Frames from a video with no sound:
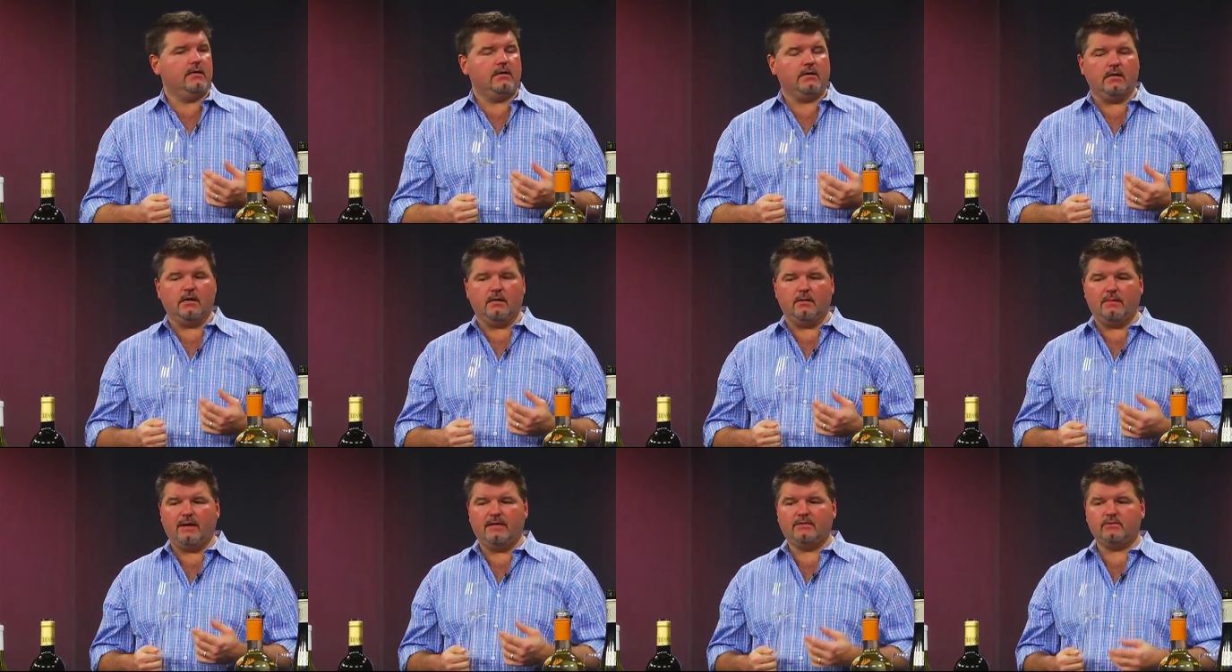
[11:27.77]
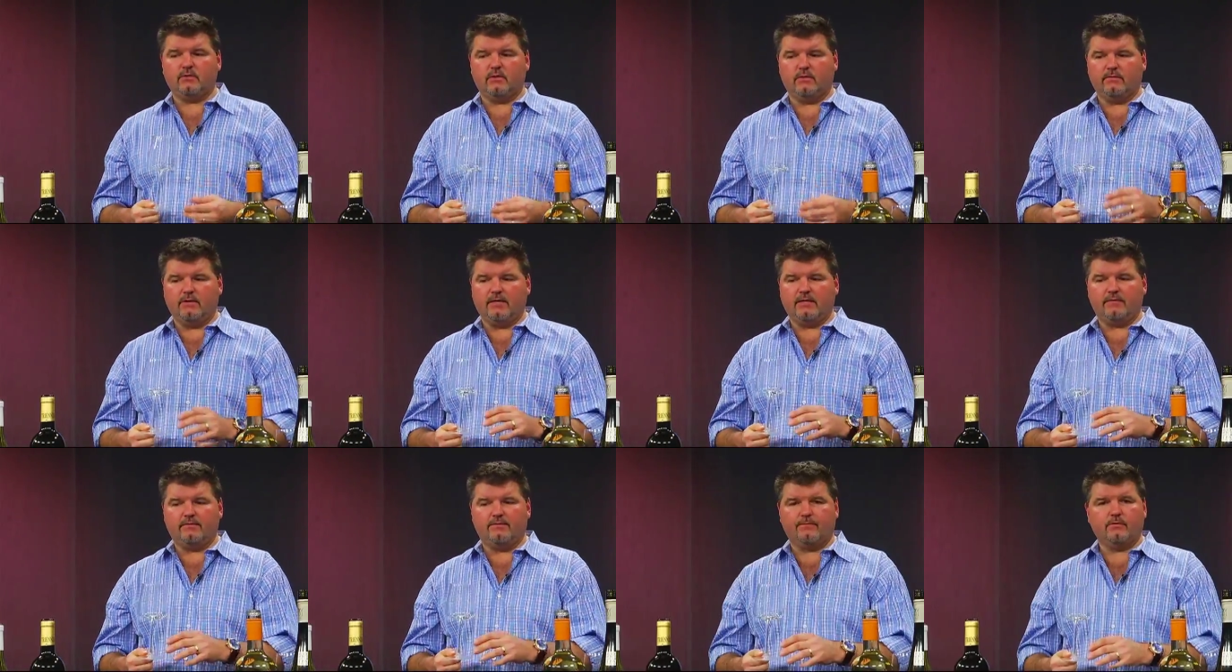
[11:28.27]
Um, I sort of
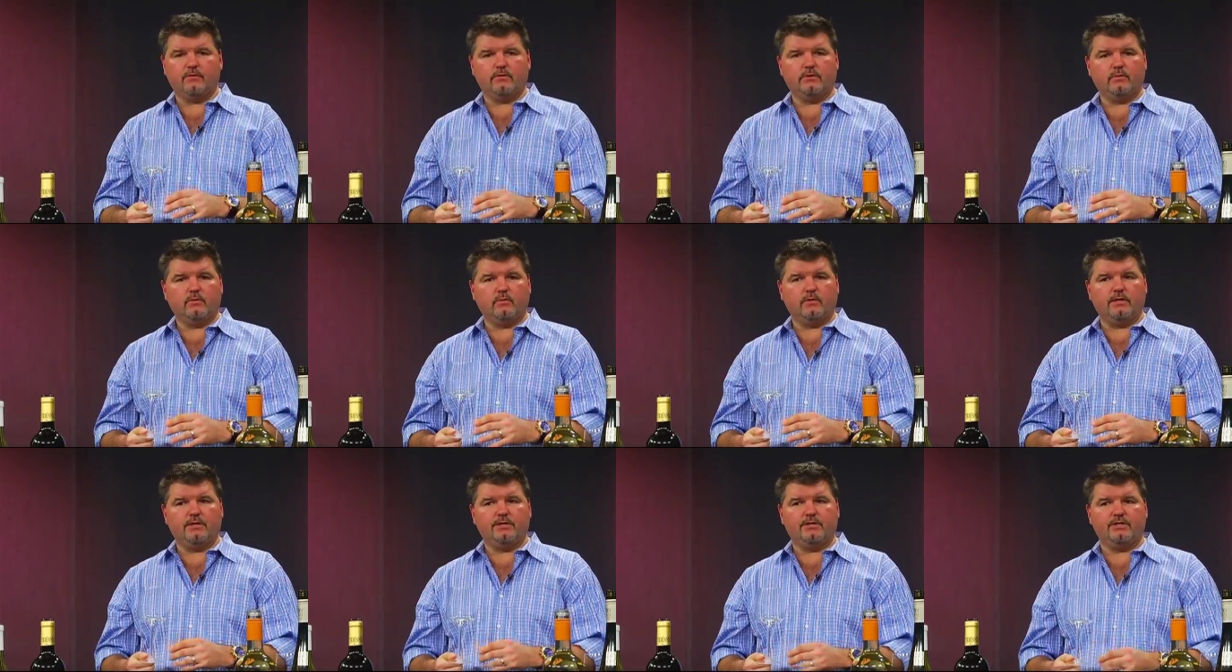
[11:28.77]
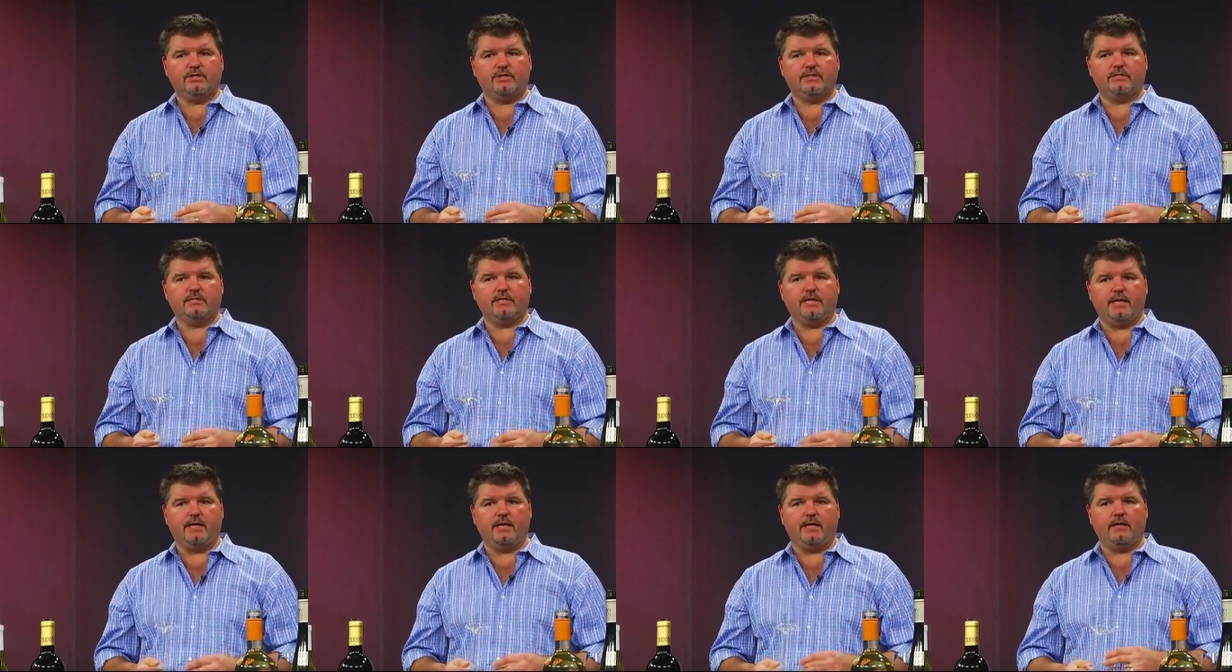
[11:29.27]
like the first one as just
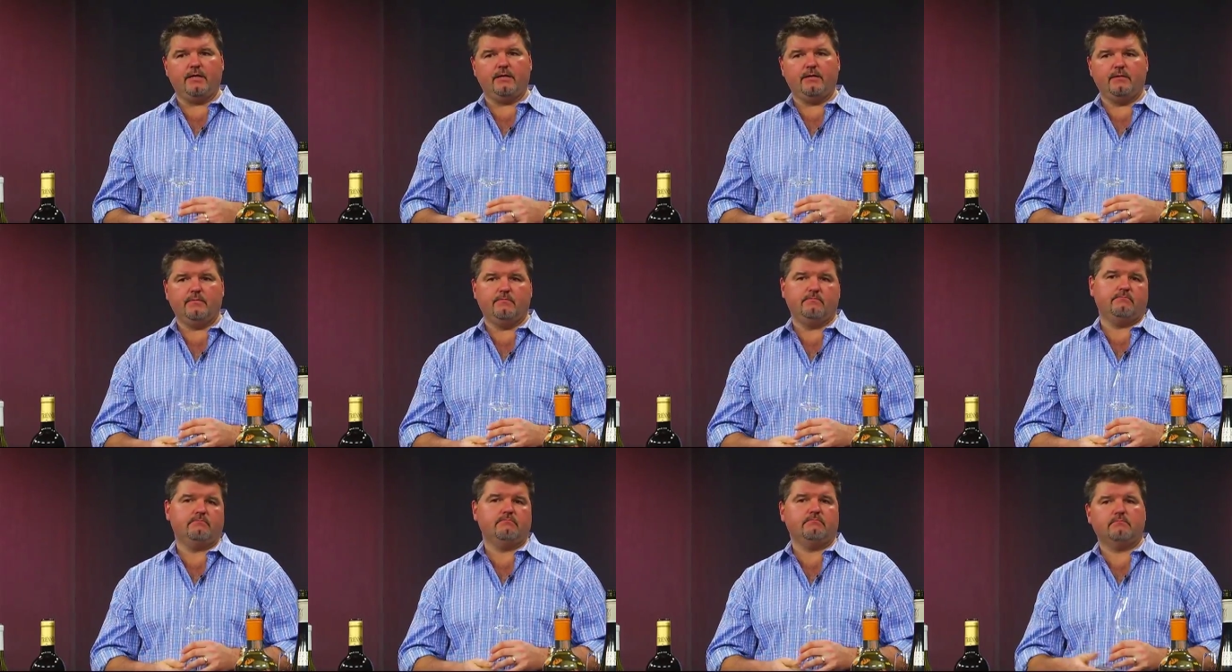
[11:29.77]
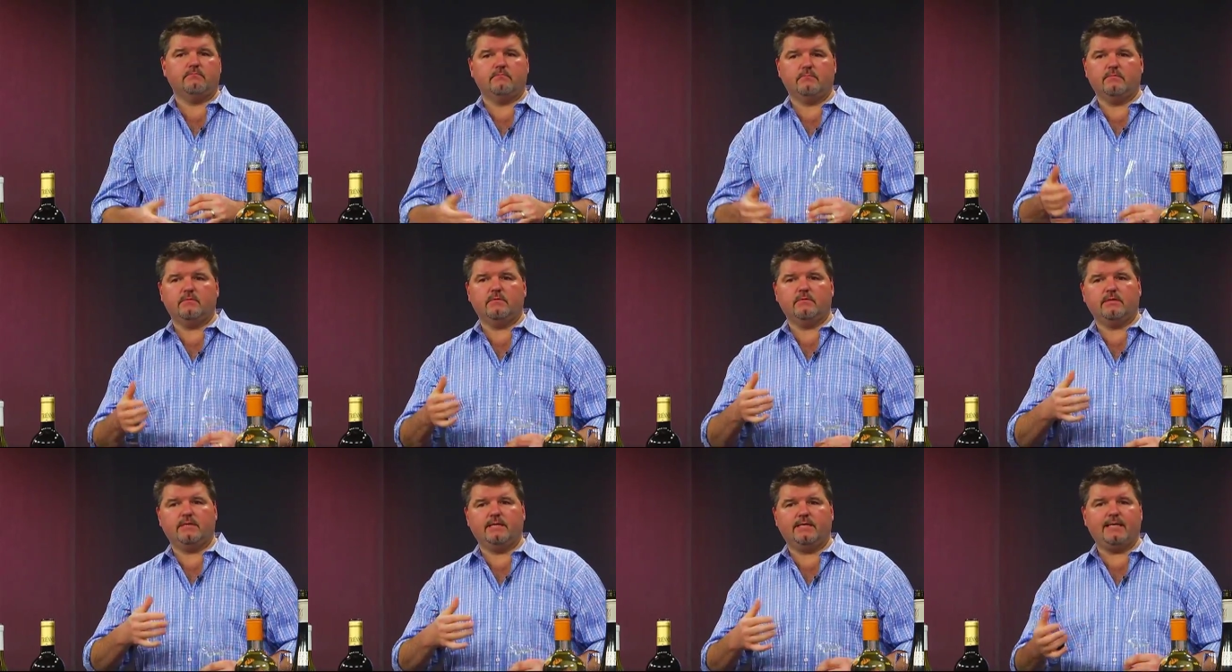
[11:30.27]
a
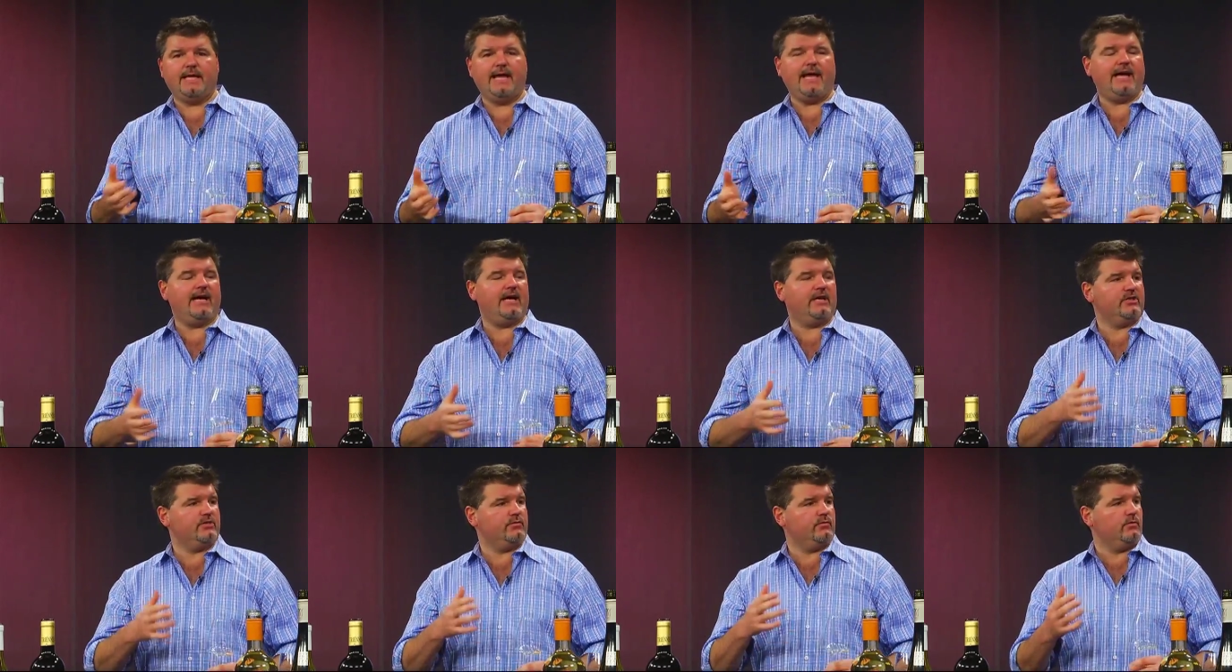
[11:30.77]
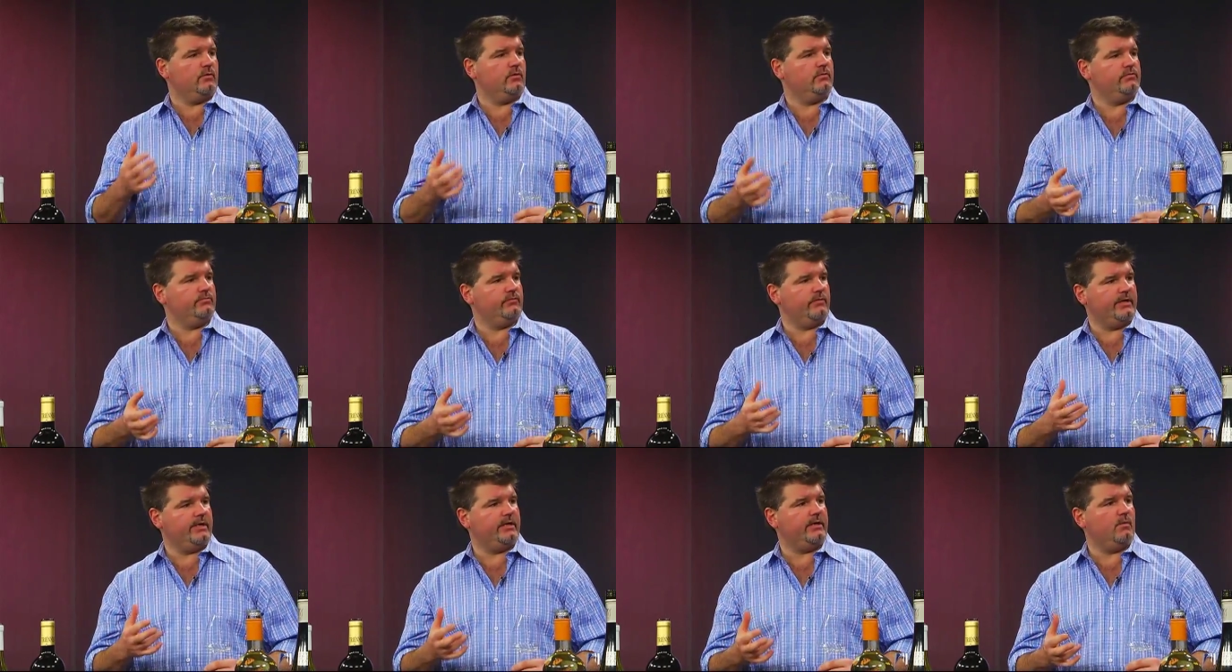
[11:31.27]
casual
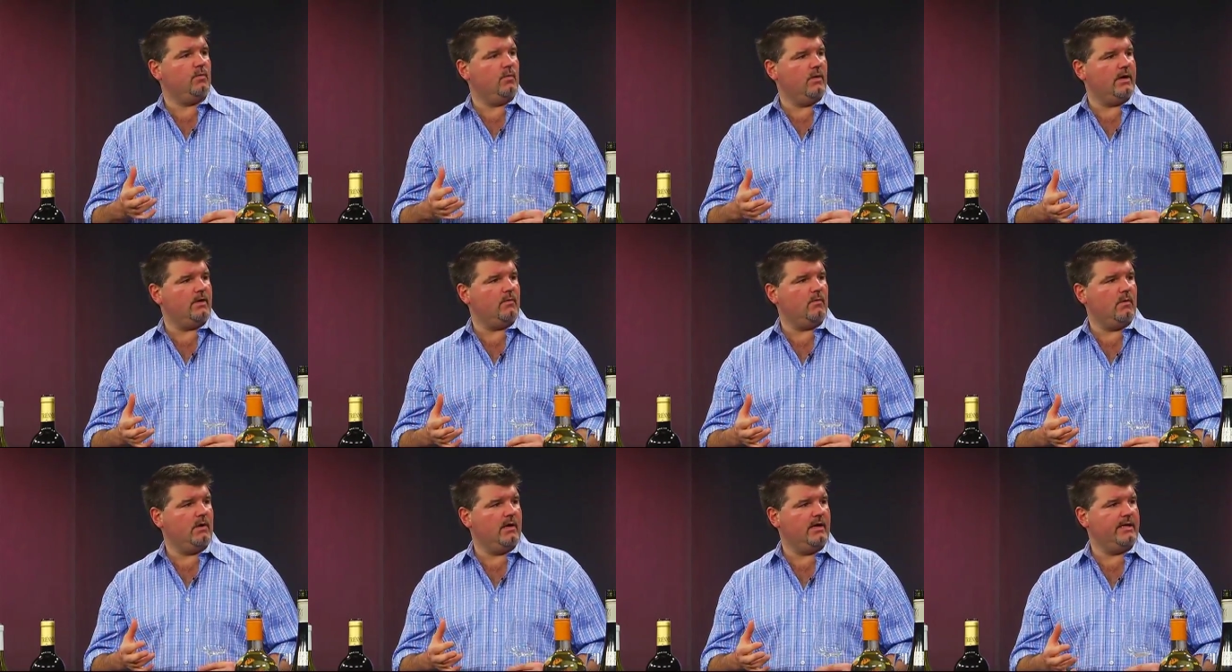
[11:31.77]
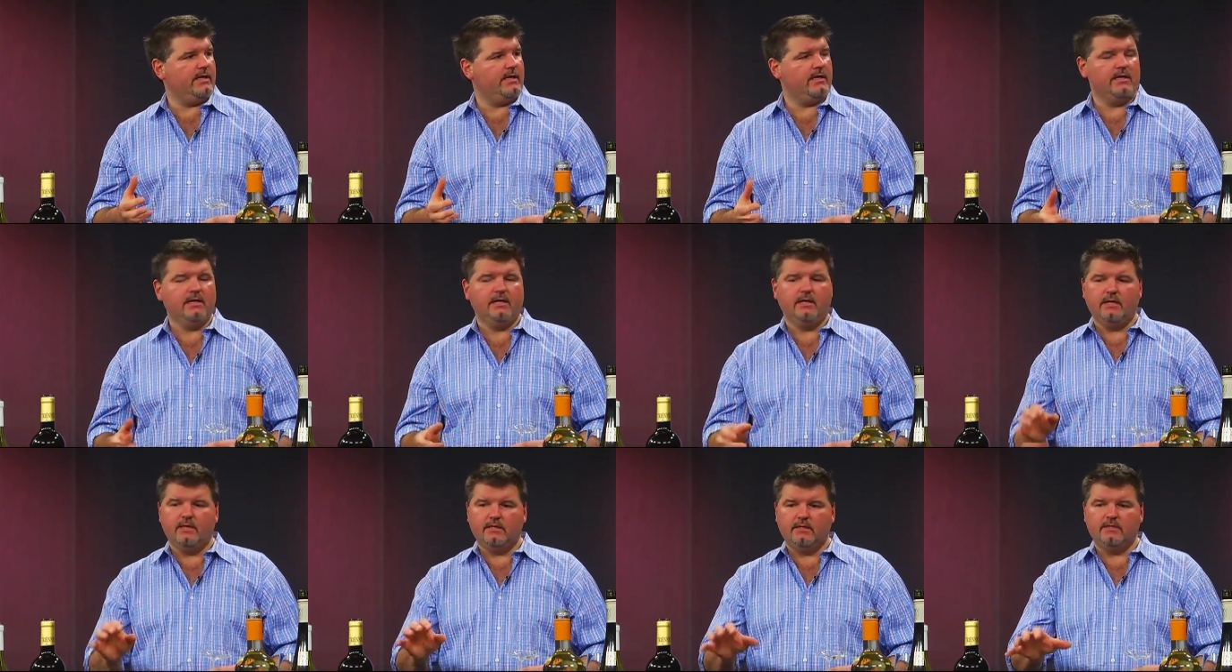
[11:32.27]
drinking white wine.
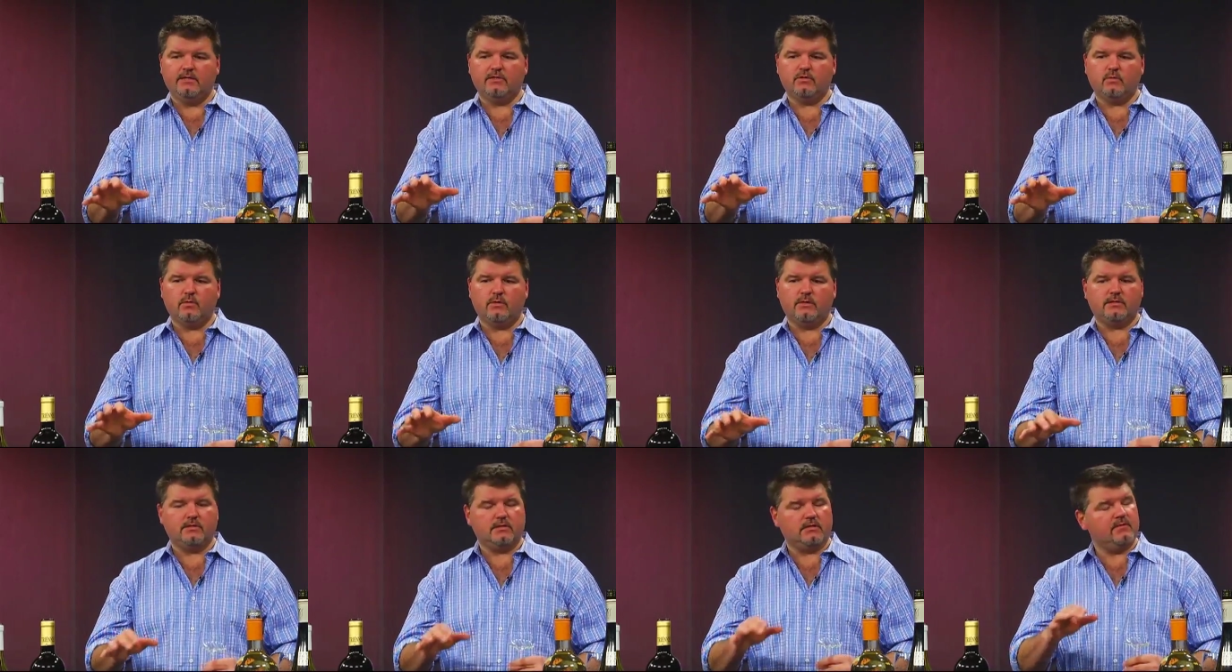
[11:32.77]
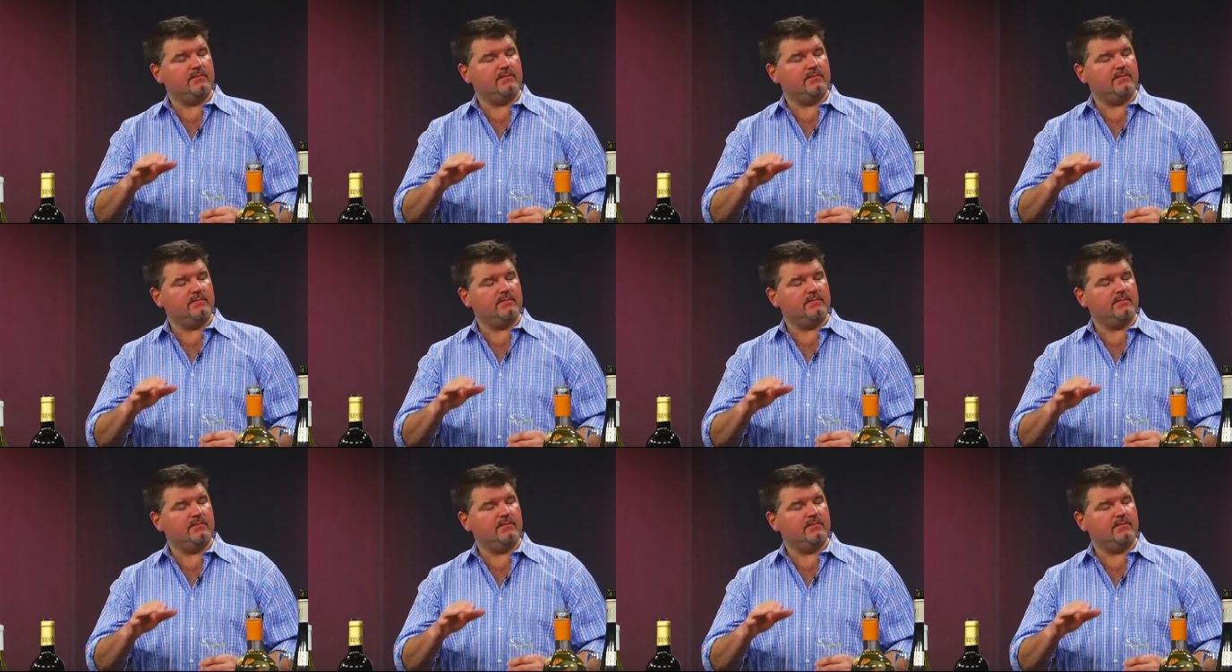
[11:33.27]
This one is a little